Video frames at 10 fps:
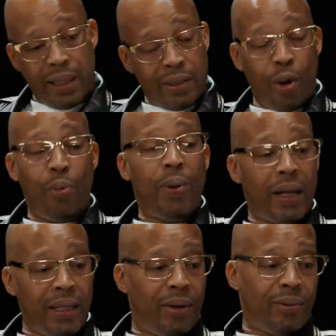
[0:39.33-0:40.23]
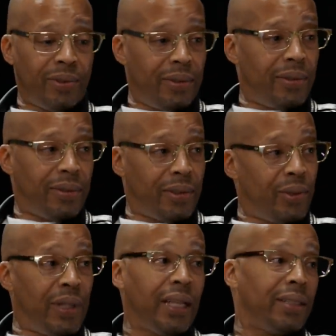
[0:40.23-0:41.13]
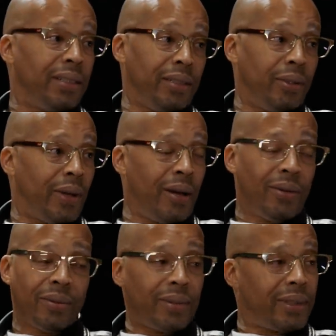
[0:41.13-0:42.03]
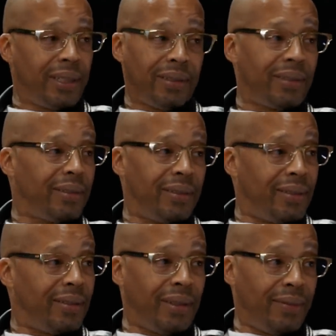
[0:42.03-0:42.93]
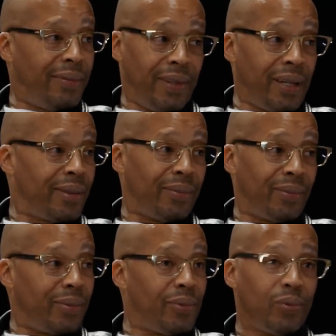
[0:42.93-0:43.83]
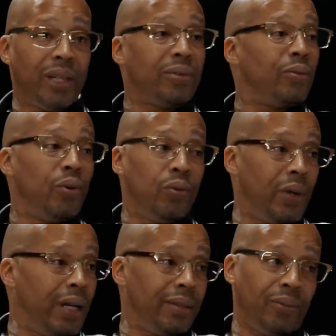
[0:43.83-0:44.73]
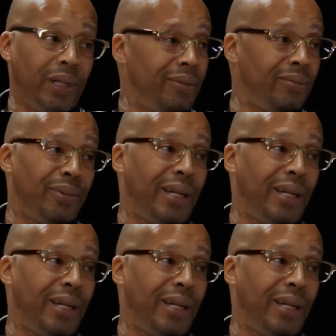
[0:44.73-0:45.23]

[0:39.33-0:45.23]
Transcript: ain't nobody gonna do nothing to you. I don't give a fuck what, who, what, when,